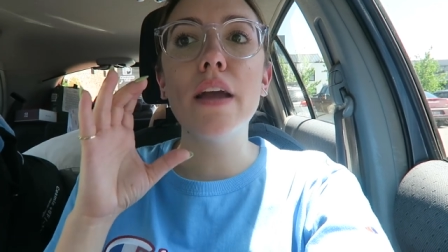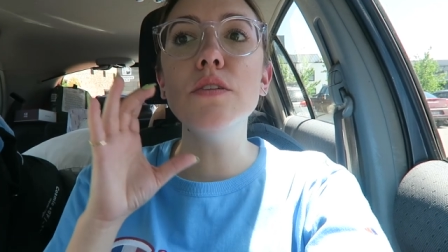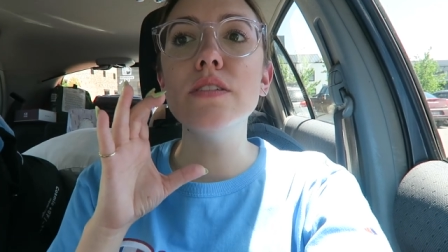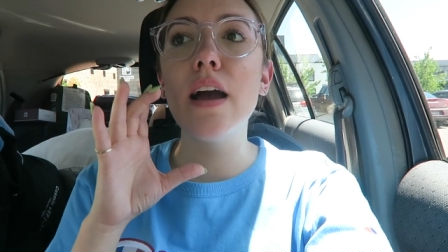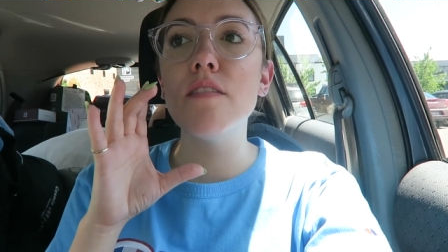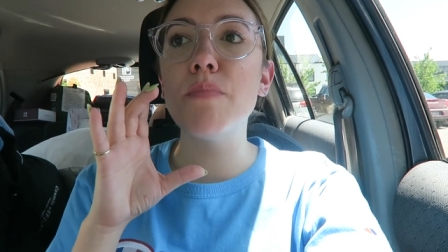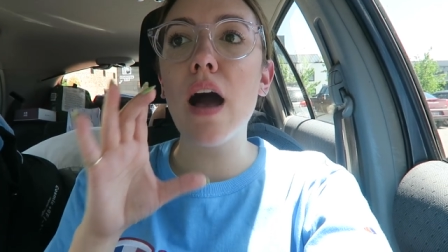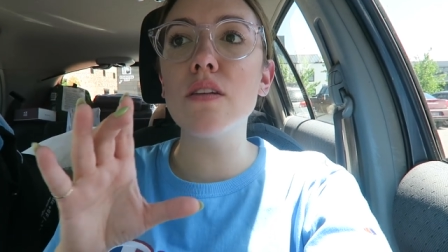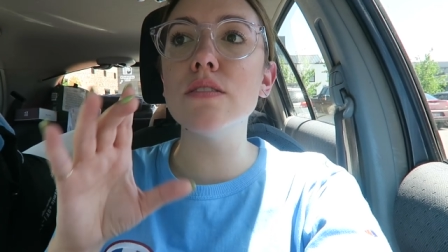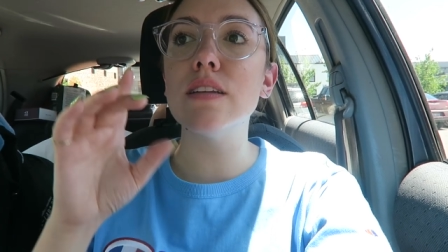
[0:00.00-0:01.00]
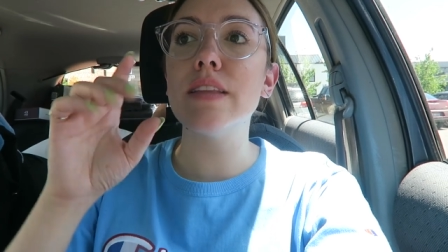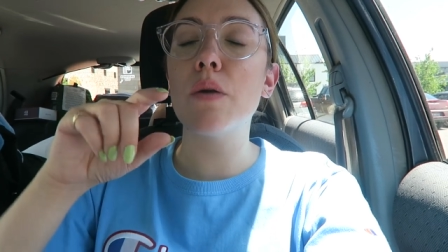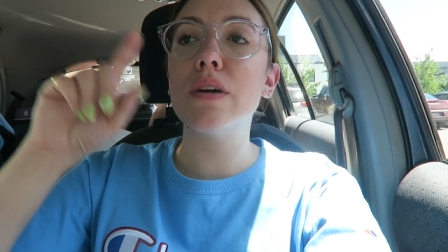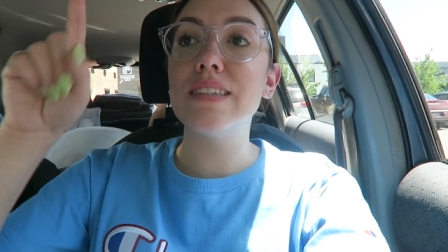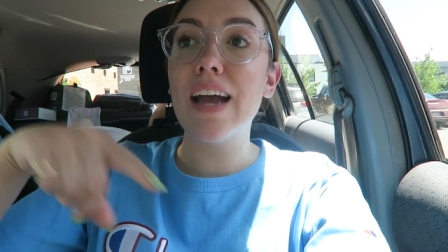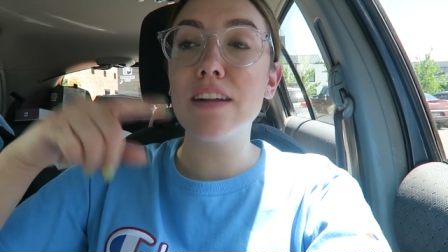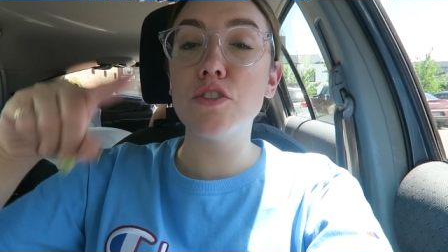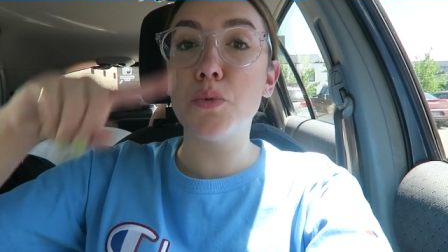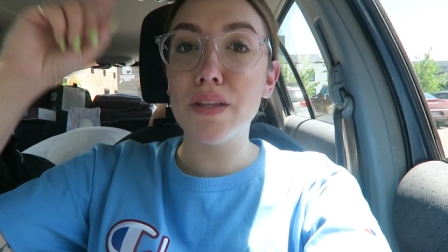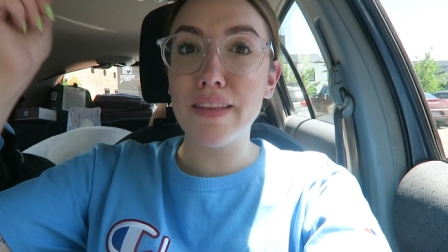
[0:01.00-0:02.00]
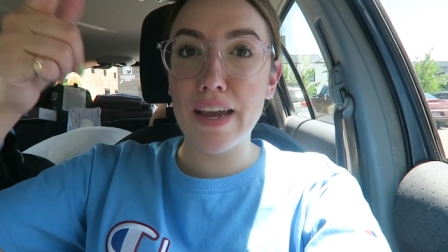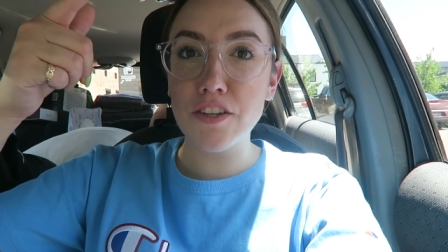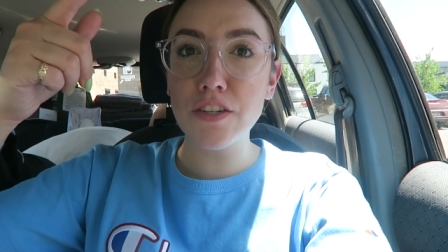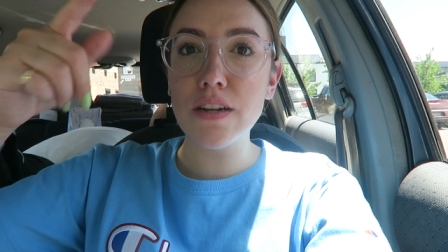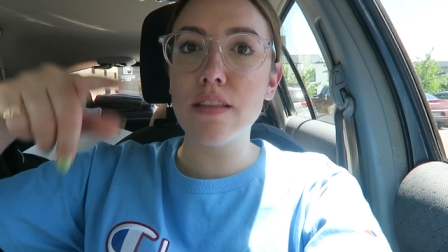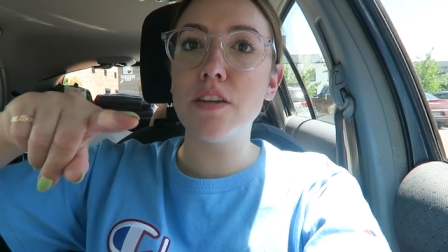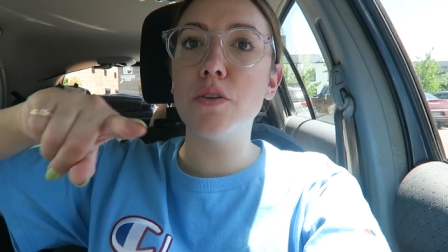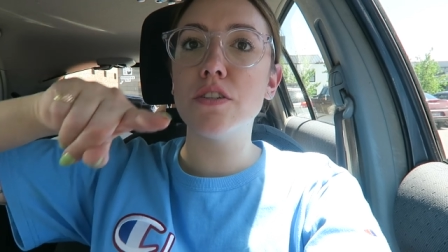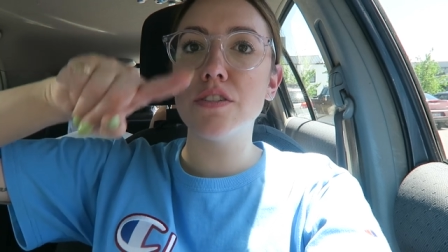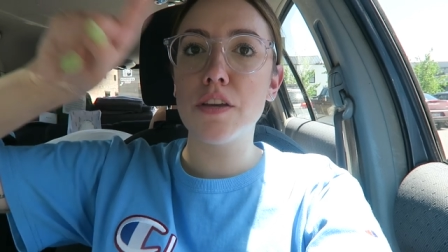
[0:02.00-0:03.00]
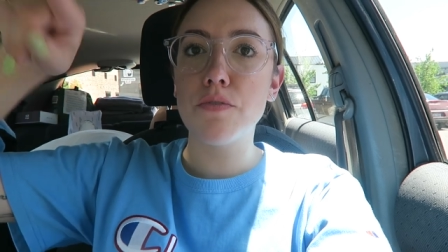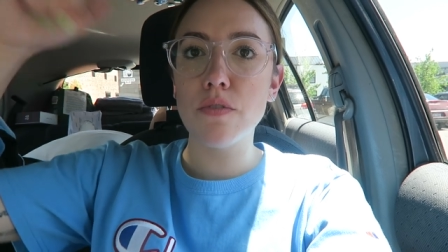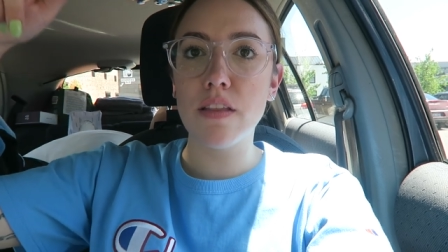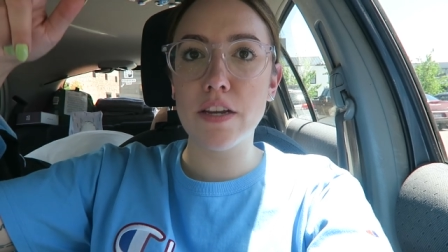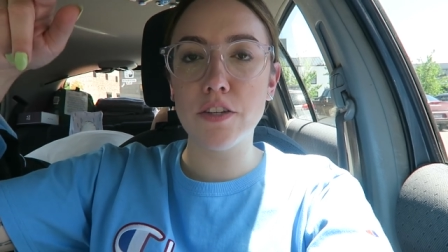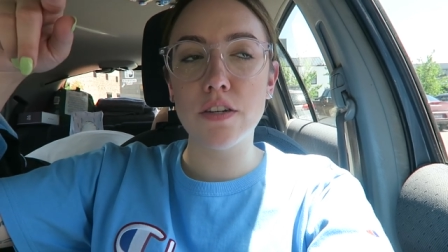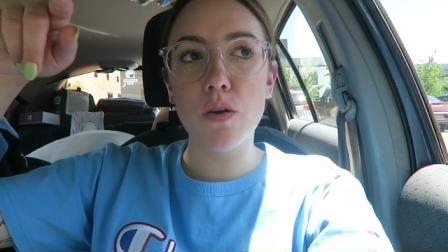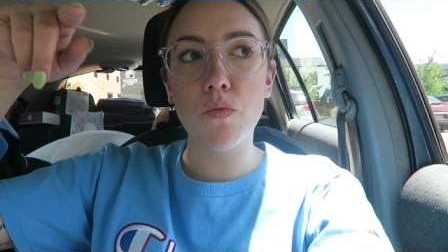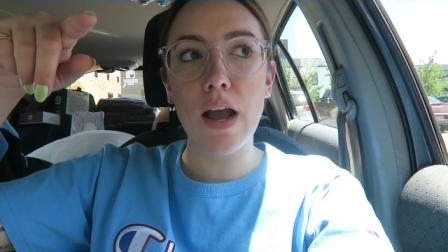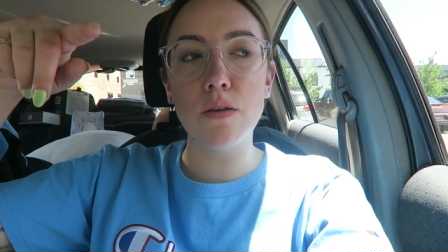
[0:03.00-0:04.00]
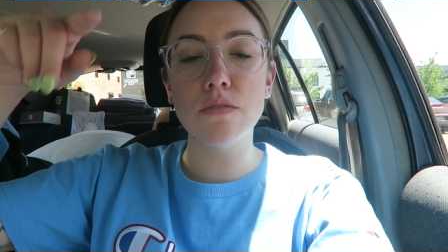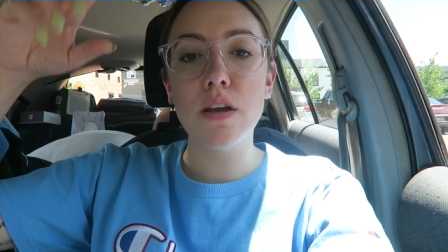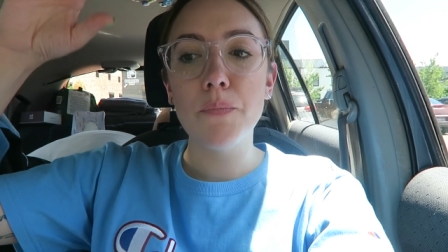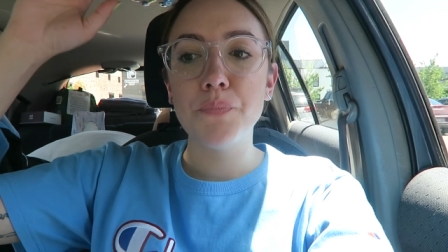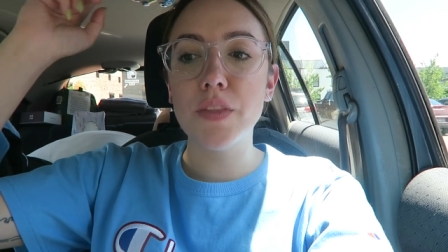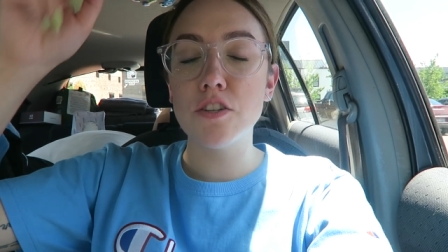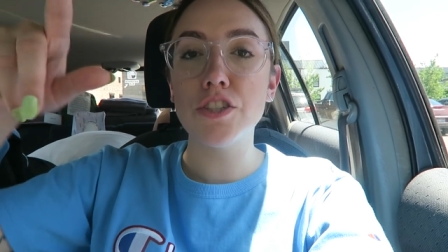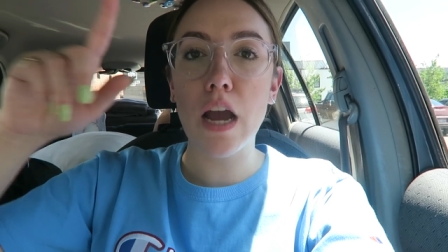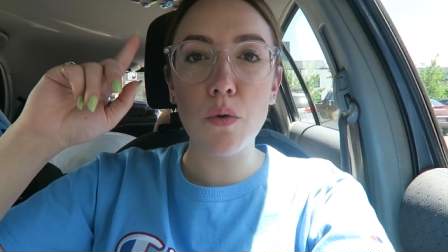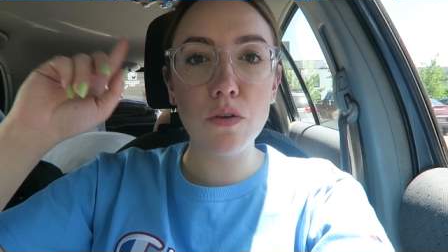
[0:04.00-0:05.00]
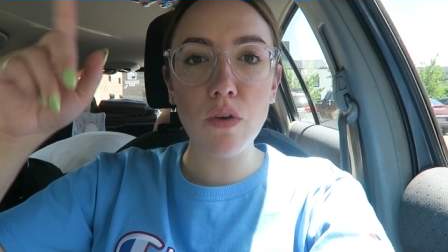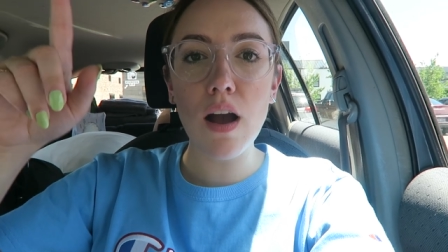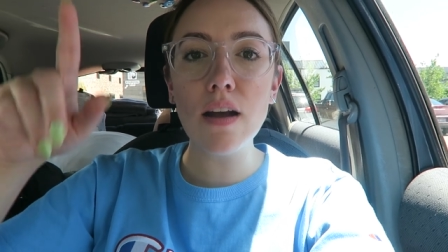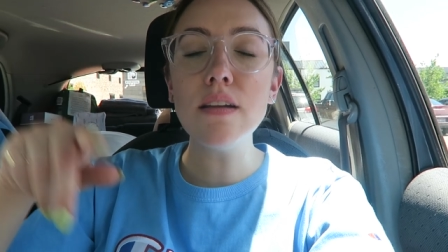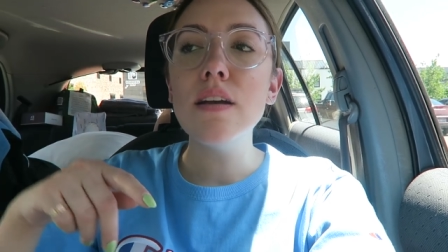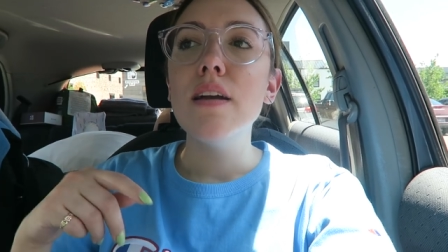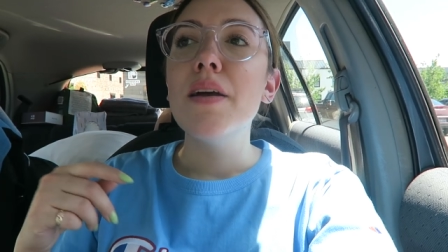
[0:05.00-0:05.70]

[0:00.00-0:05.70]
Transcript: I used to have bottles that were attached to a lanyard and then you could just like throw the lanyard around the shower rod.